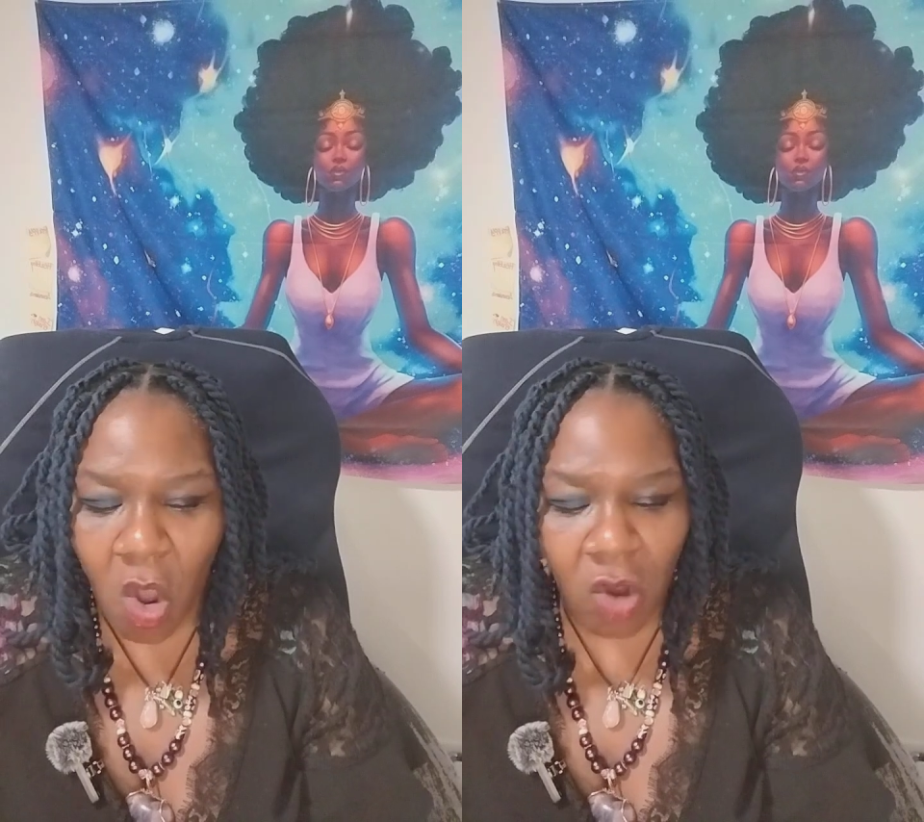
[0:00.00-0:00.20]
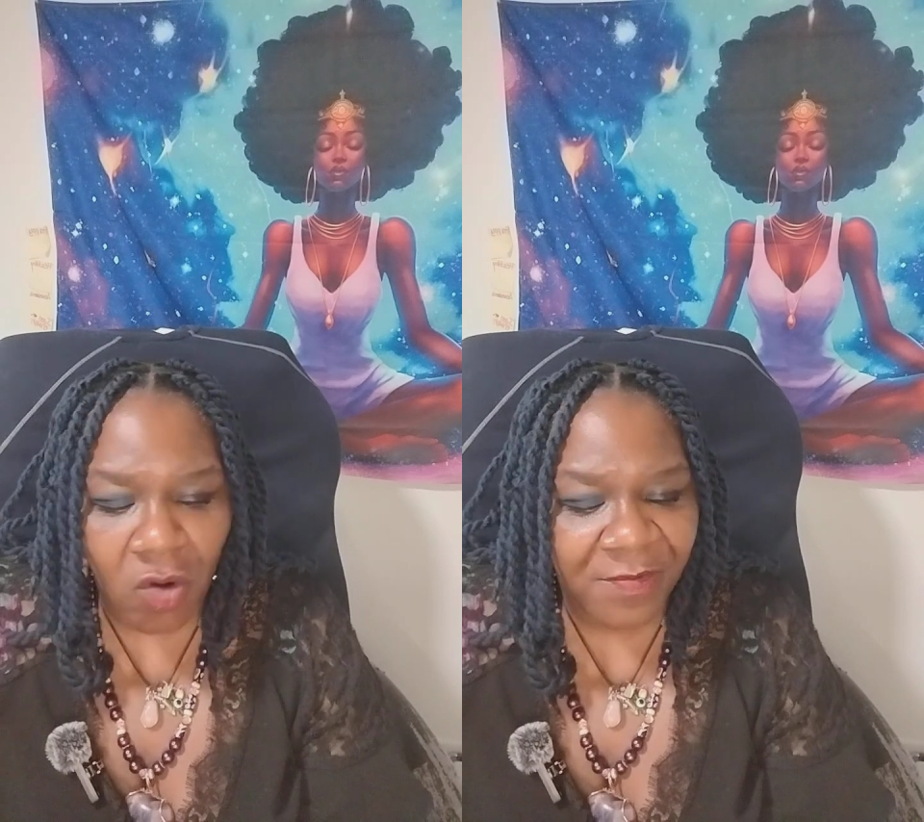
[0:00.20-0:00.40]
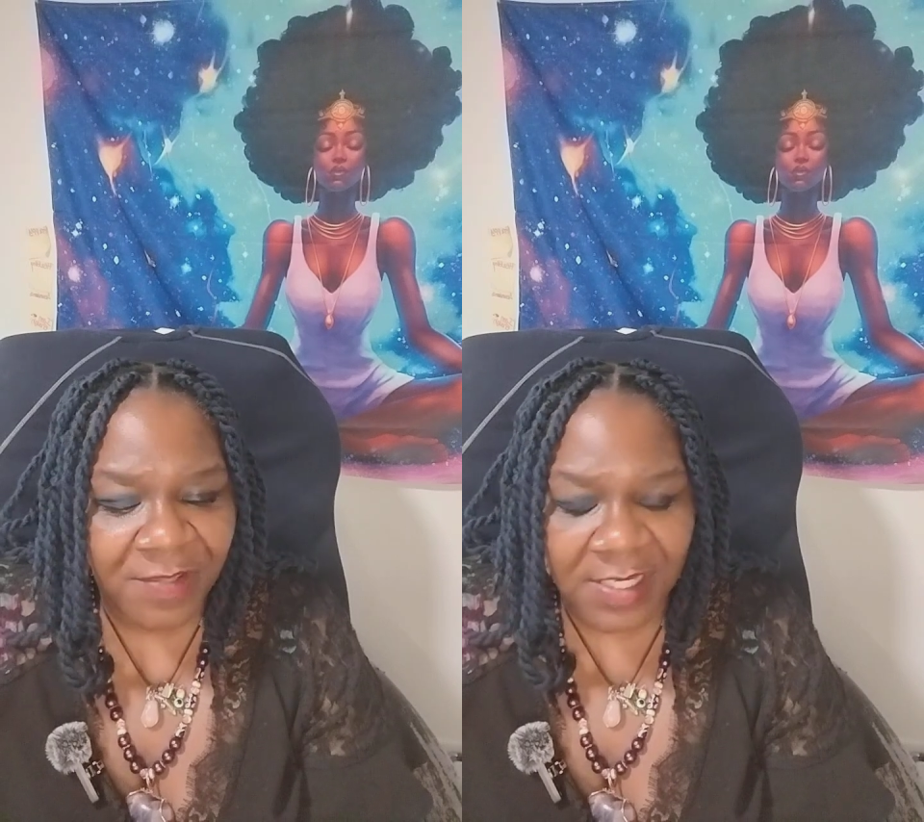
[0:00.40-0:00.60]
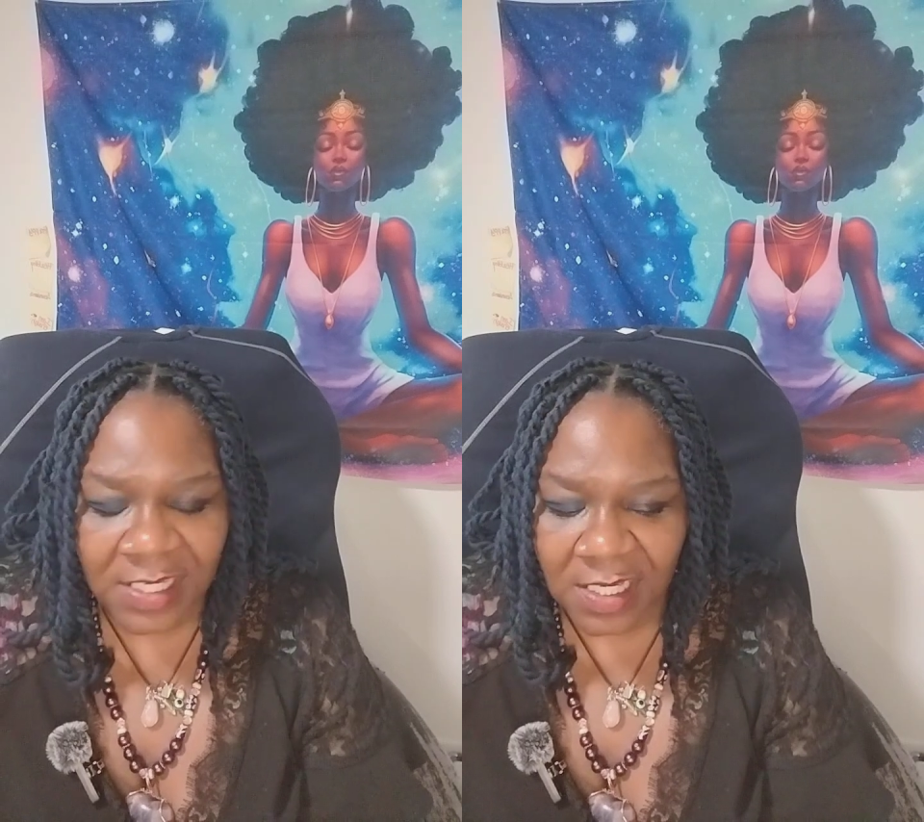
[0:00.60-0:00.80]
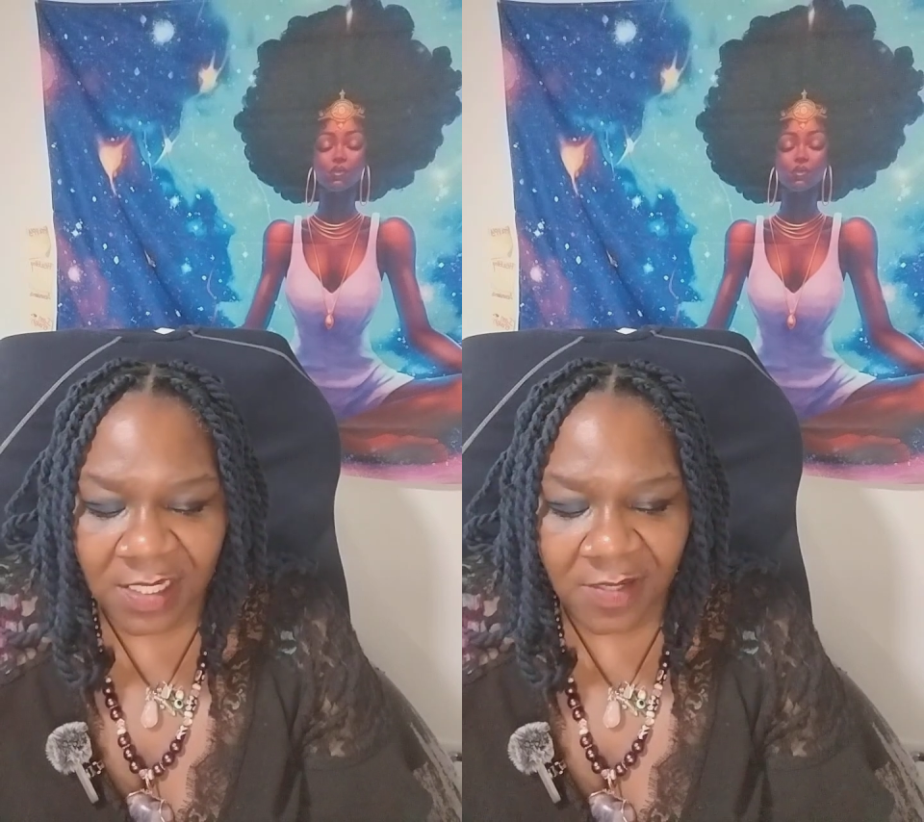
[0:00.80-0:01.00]
from
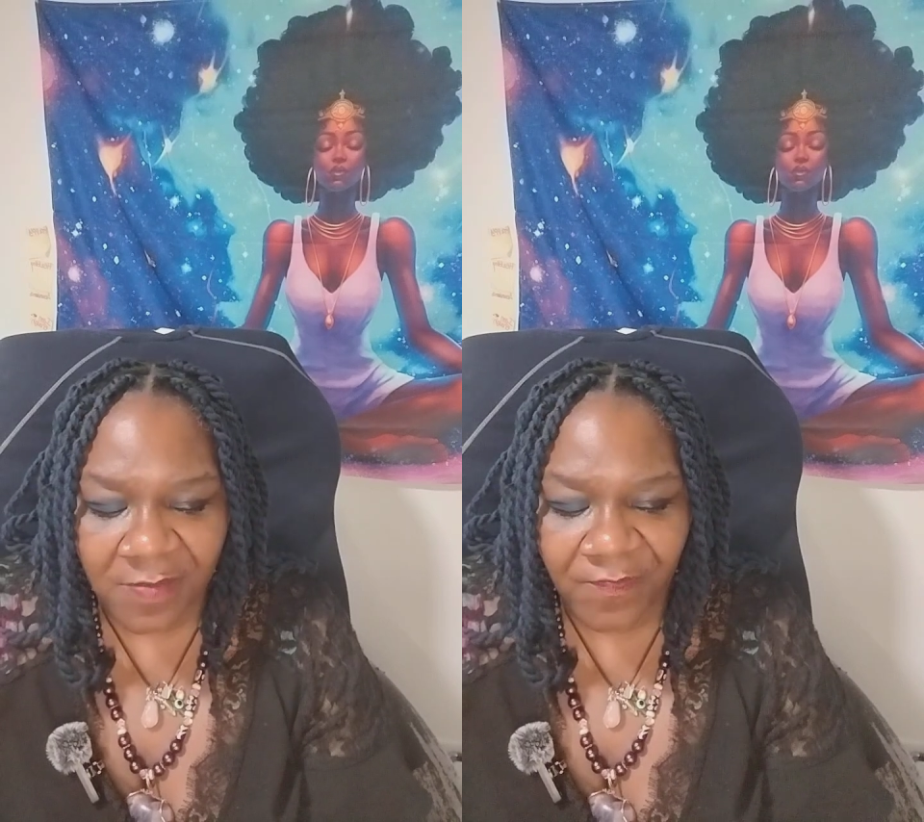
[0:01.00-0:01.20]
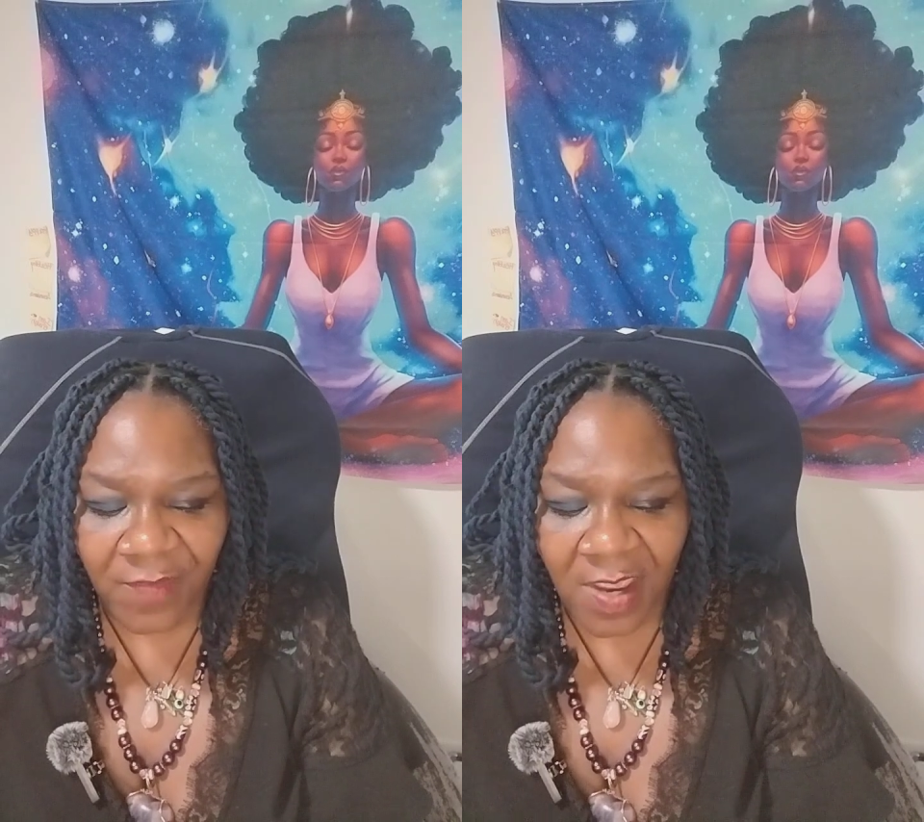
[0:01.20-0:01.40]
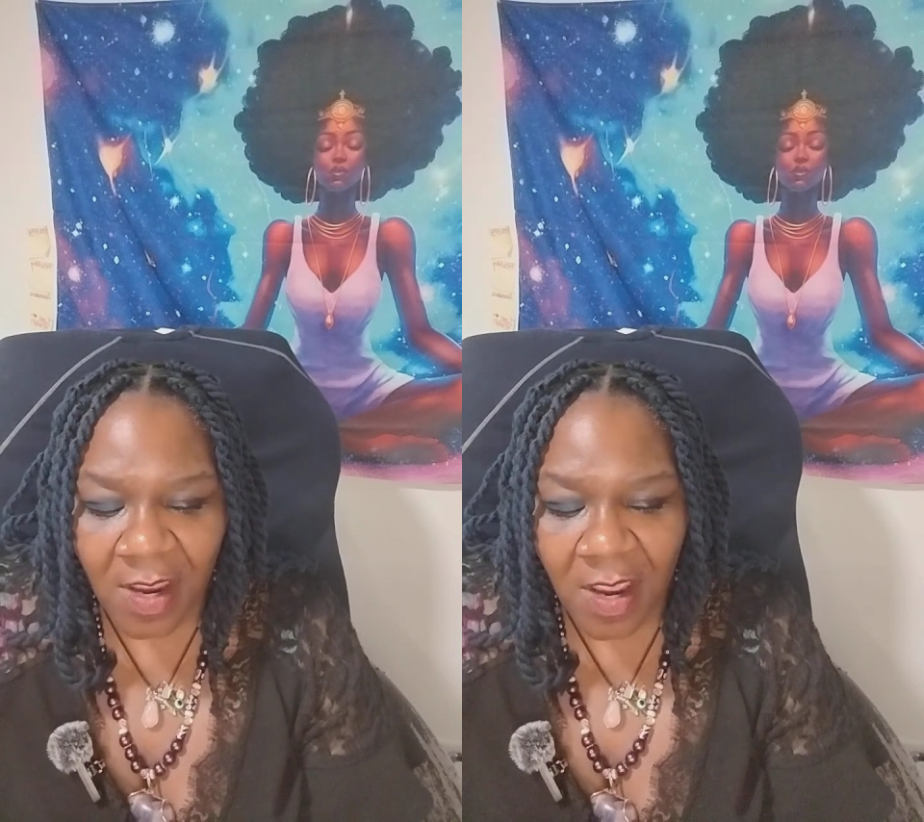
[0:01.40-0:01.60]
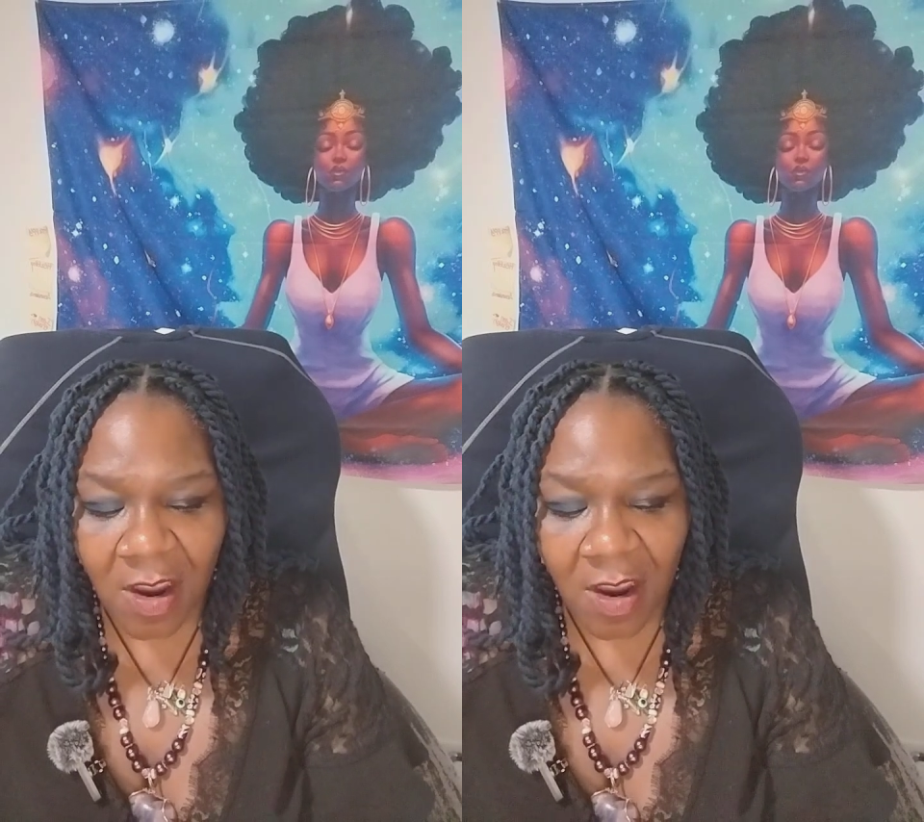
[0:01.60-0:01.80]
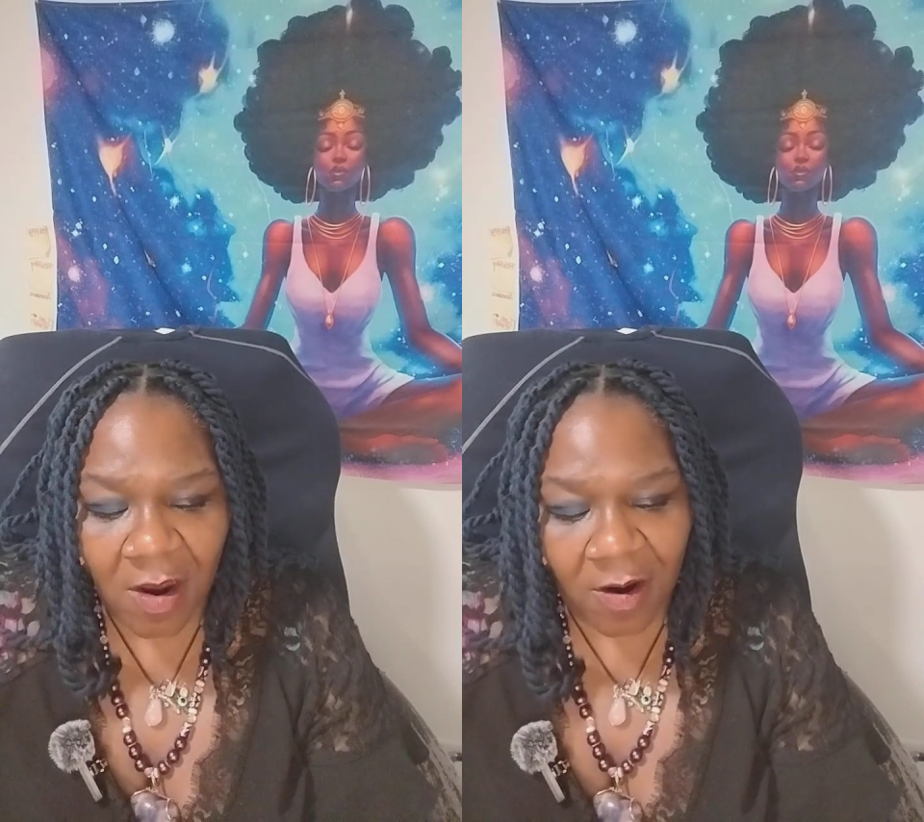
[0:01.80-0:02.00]
all over the kingdom.